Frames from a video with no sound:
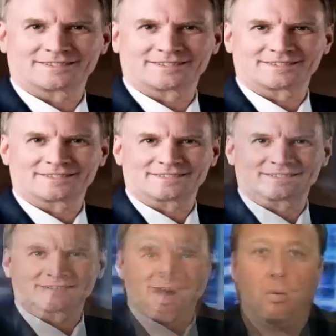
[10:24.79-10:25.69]
And like I
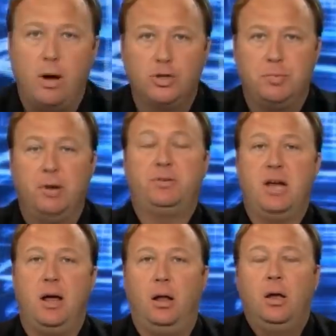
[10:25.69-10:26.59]
said, like a roach
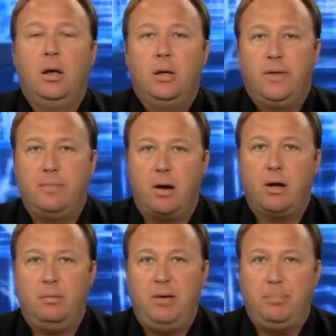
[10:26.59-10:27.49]
motel, the
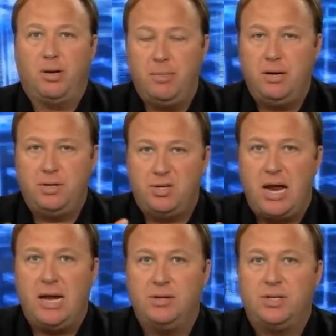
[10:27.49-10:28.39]
American people are meant to
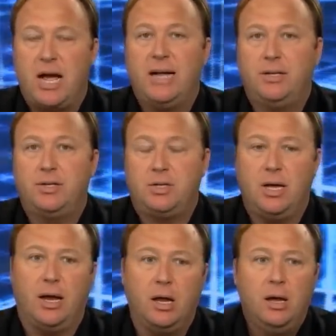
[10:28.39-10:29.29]
stay inside this
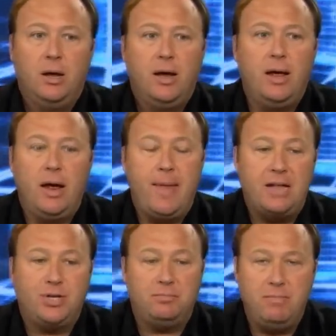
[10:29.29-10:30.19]
thing. And
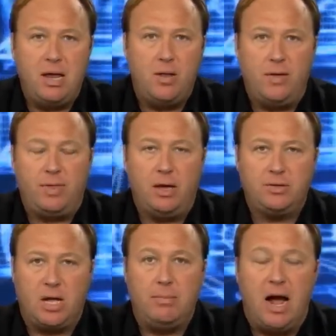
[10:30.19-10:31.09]
that's admitted that
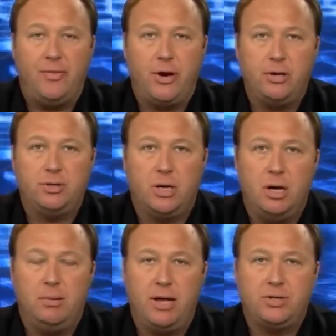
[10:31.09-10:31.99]
it's come out there using
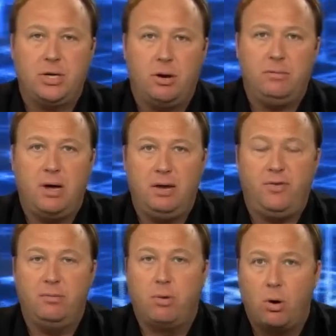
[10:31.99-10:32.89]
Homeland Security money
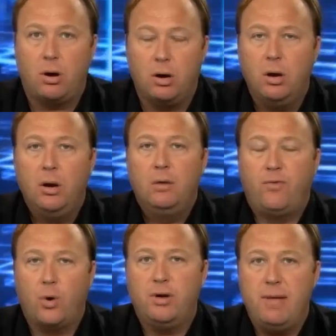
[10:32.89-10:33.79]
for the border
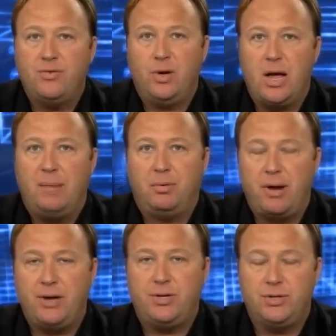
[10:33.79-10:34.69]
domestic
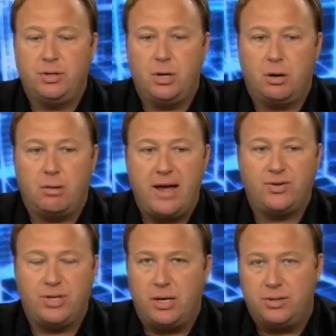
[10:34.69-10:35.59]
operations and to
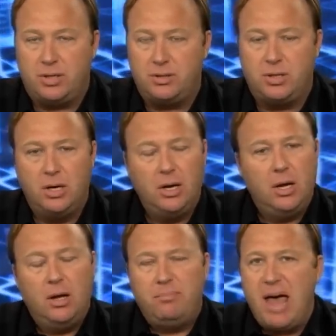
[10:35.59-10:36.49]
harass citizens.
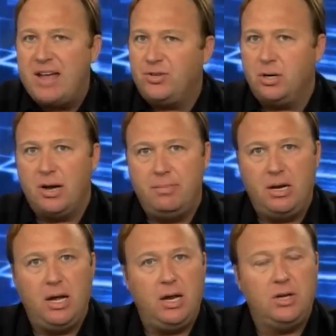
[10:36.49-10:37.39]
Pastor, I
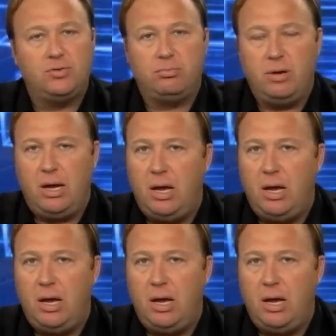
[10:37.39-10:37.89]
mean, it is